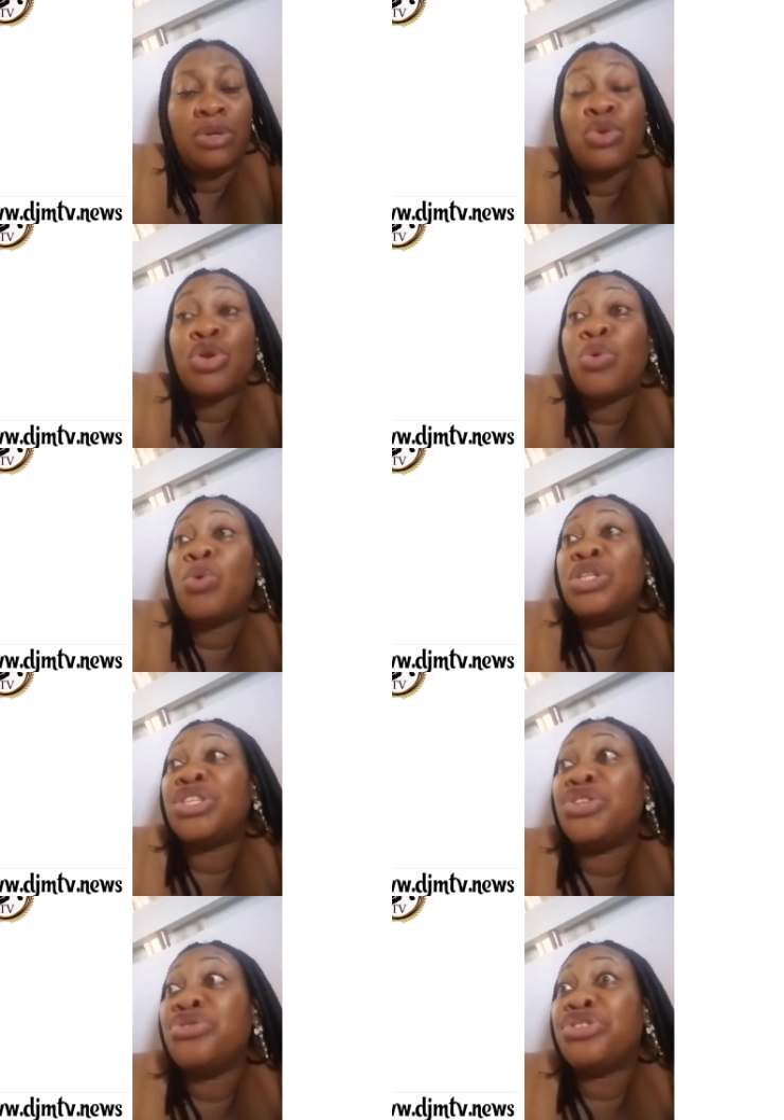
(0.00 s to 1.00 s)
You don't
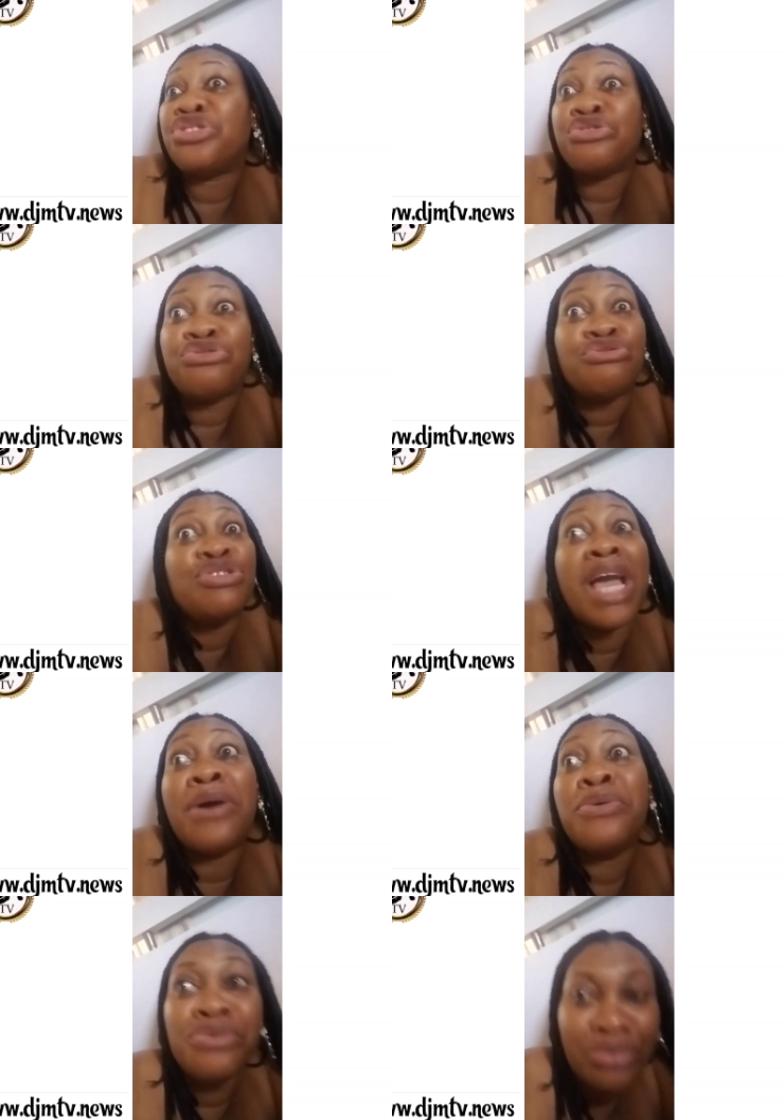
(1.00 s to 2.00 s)
want the youths to do
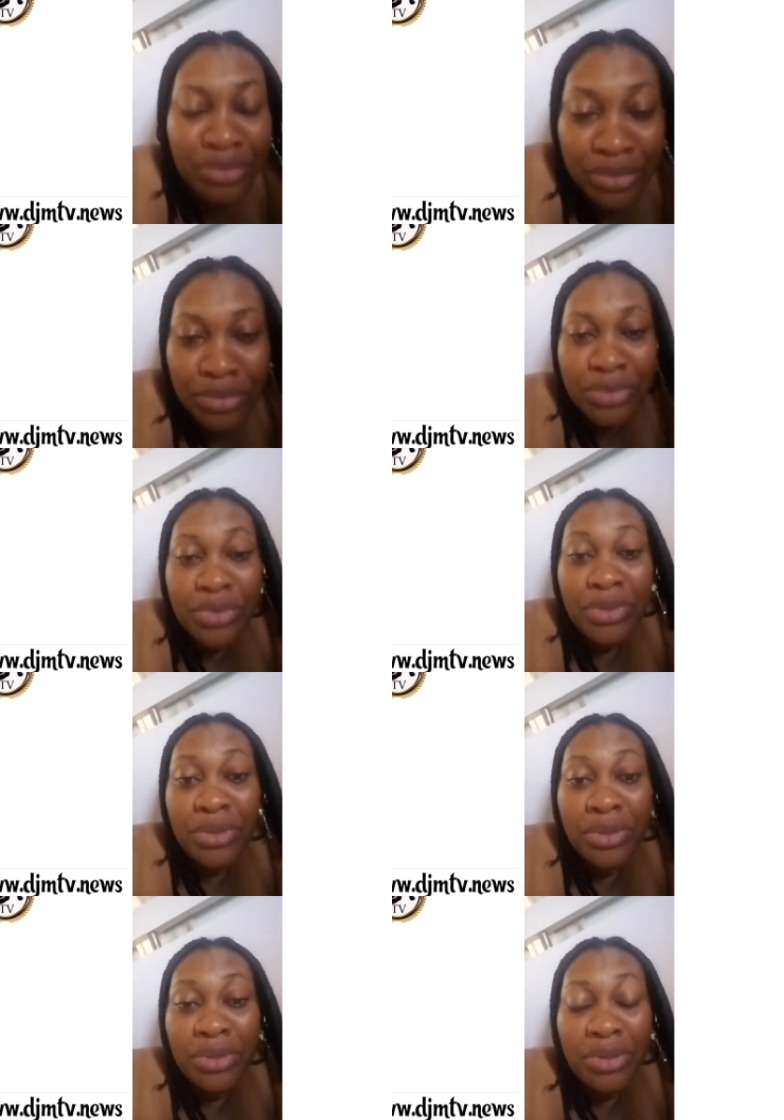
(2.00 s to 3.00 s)
Yahoo.
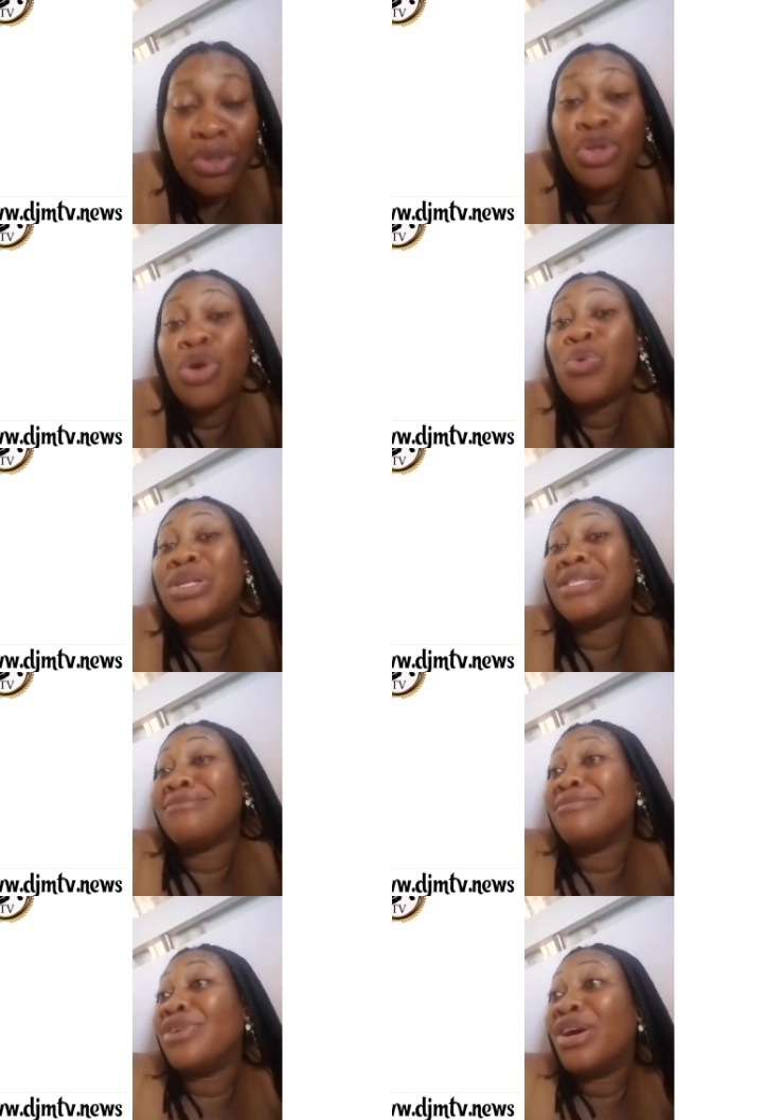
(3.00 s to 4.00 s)
You don't want
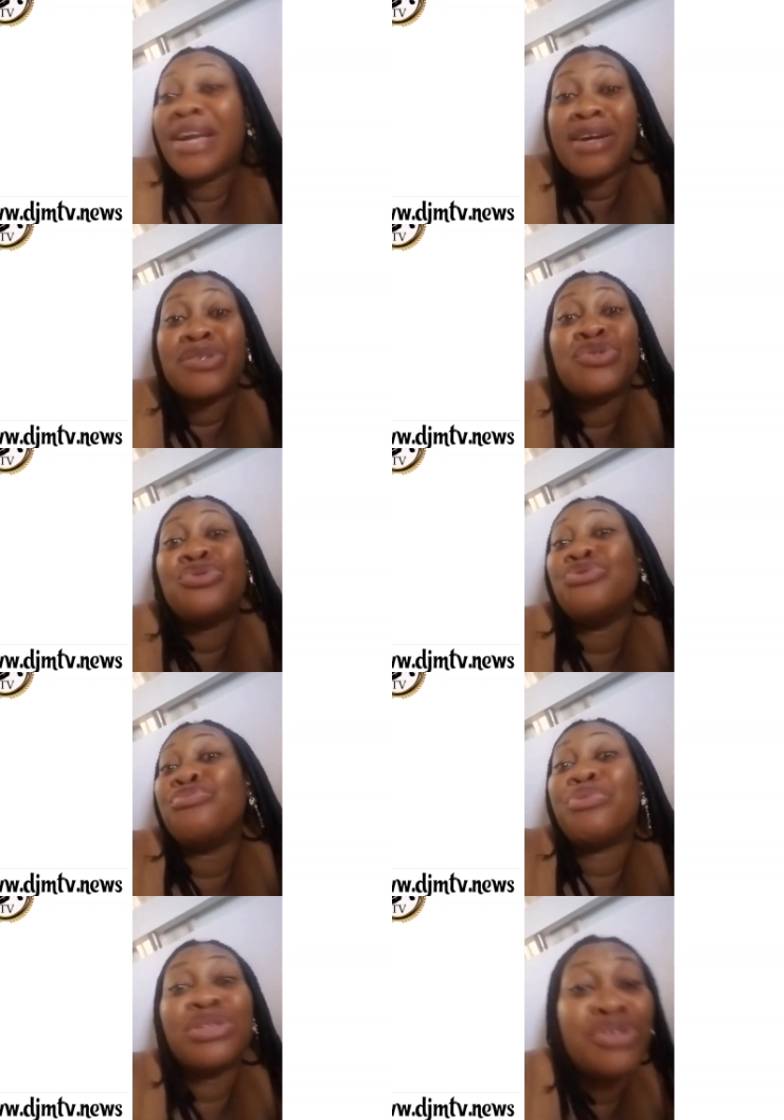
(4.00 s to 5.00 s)
the young girls to
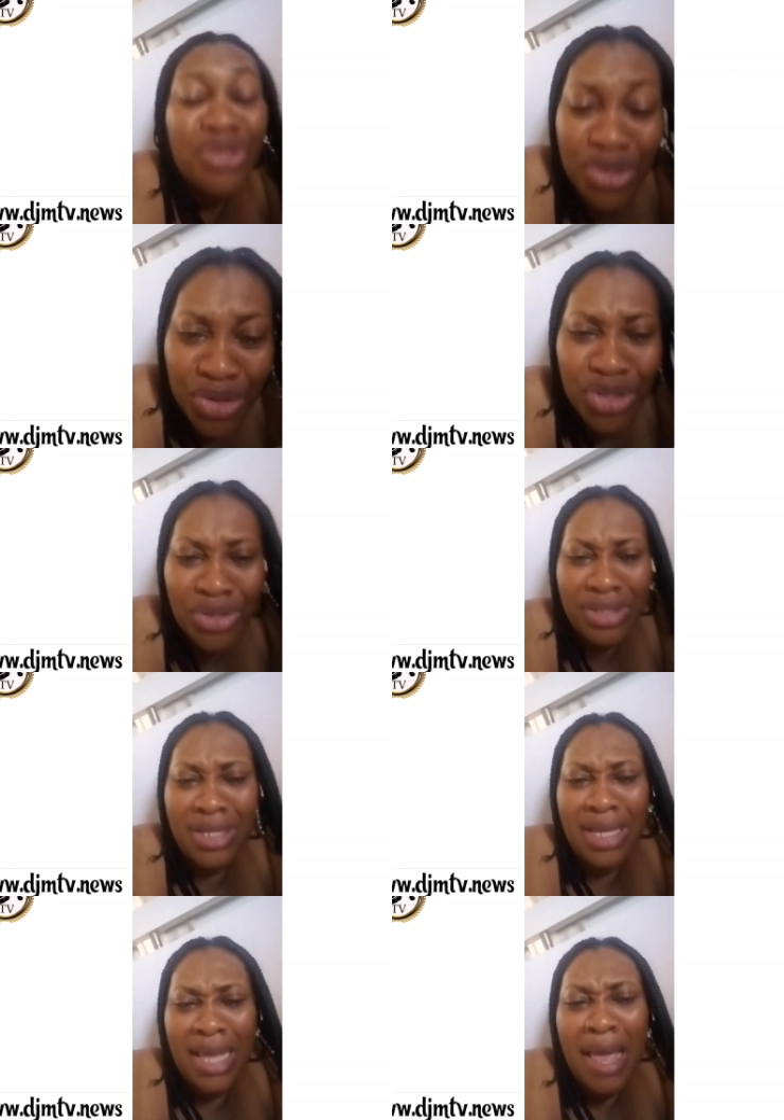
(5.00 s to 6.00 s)
do prostitution.
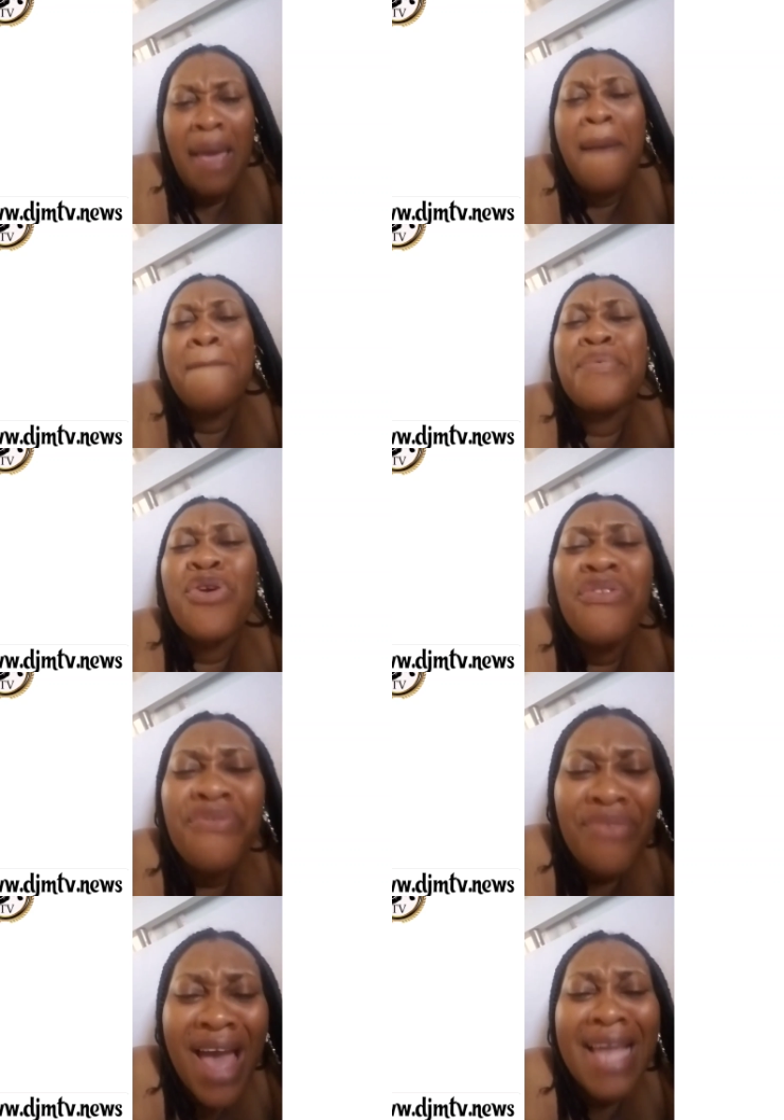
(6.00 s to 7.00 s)

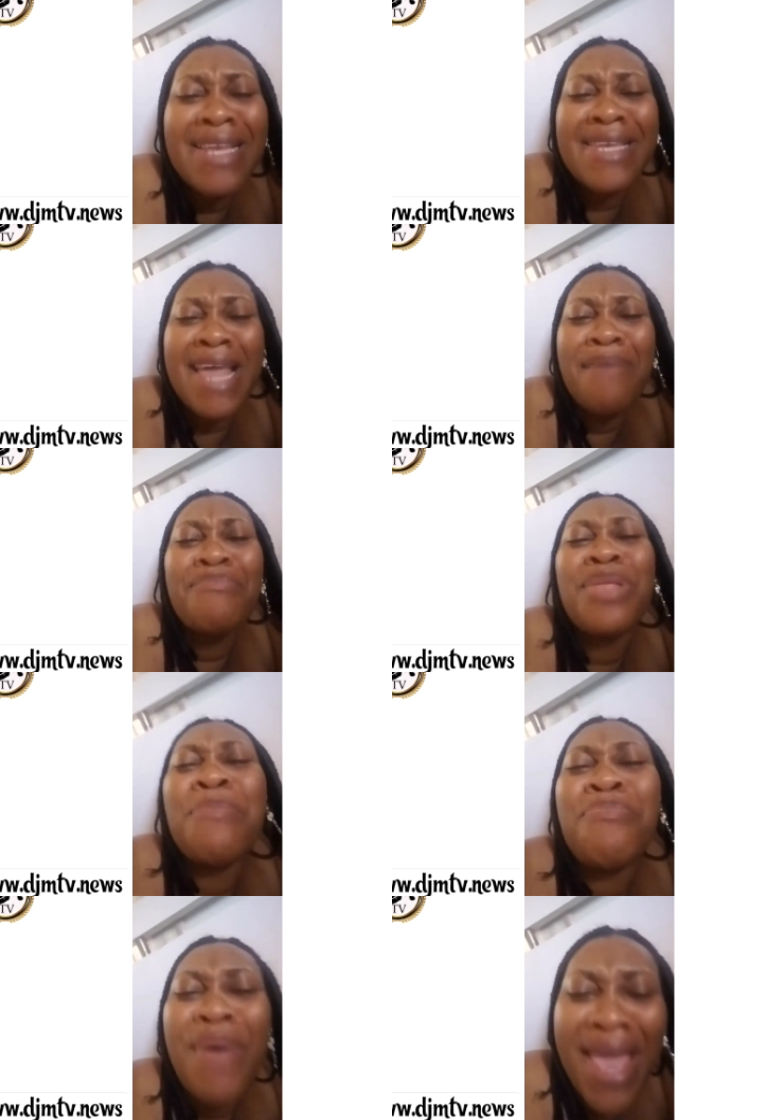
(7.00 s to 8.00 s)
Provide them
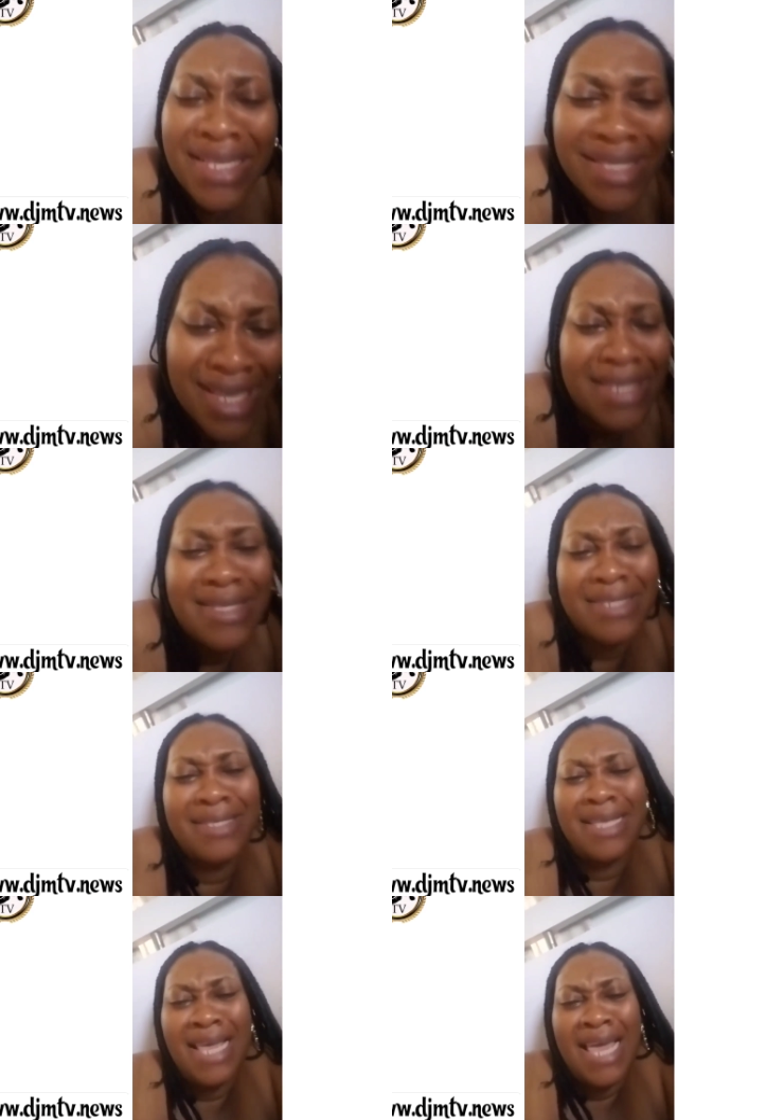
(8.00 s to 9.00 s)
the
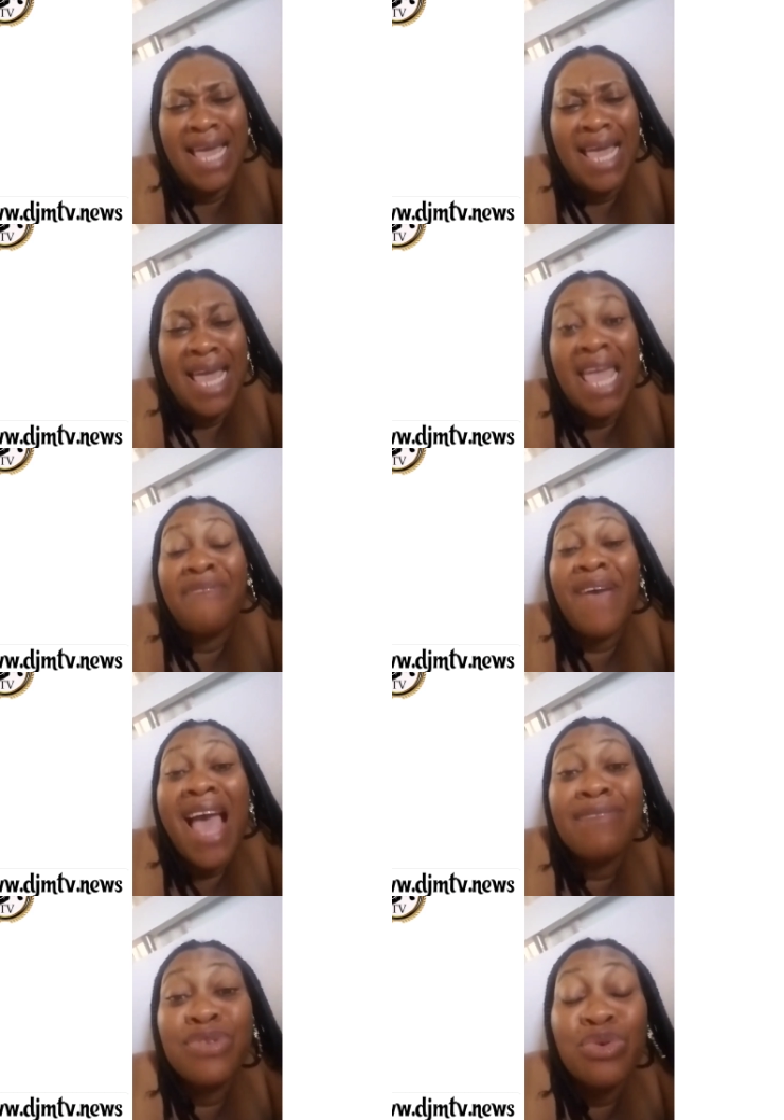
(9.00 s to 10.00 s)
basics. If
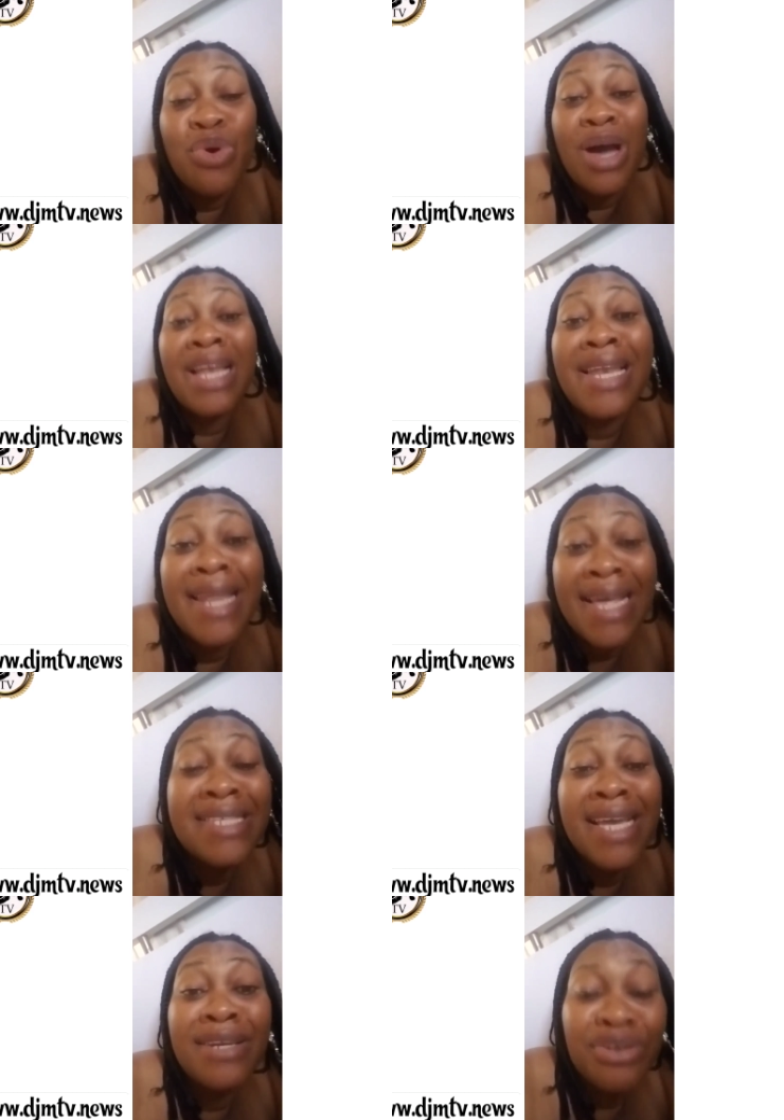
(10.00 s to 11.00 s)
I have to go and
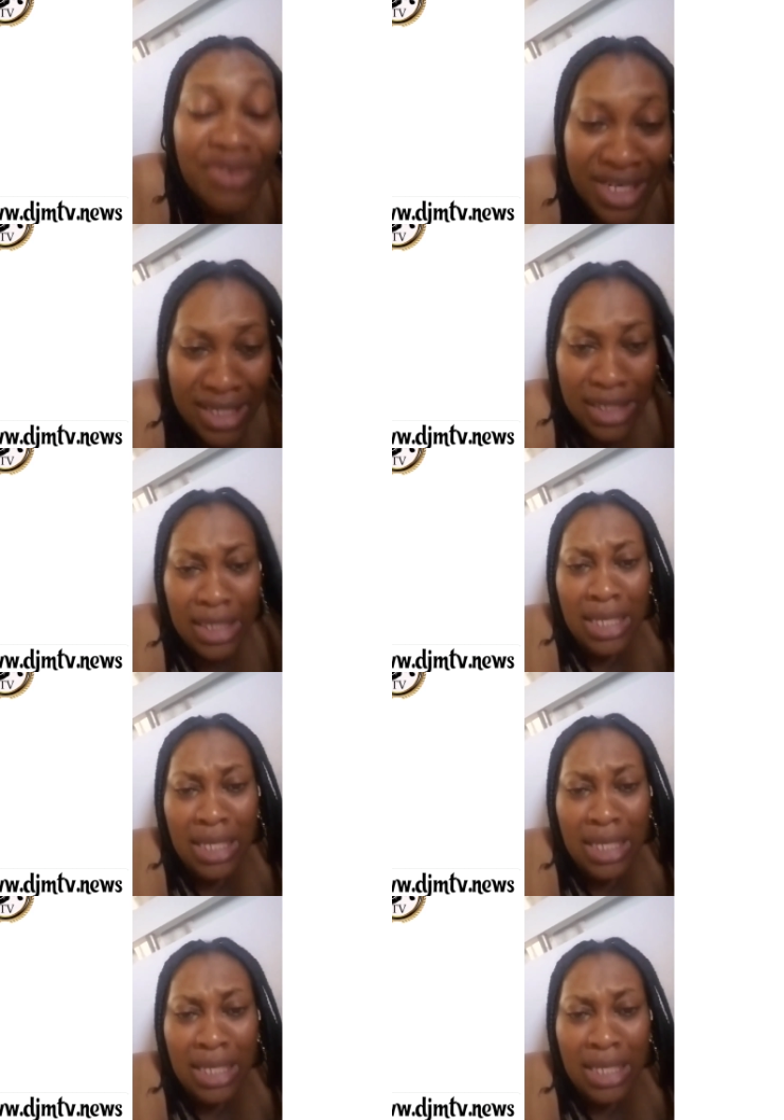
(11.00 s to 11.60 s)
learn tailoring,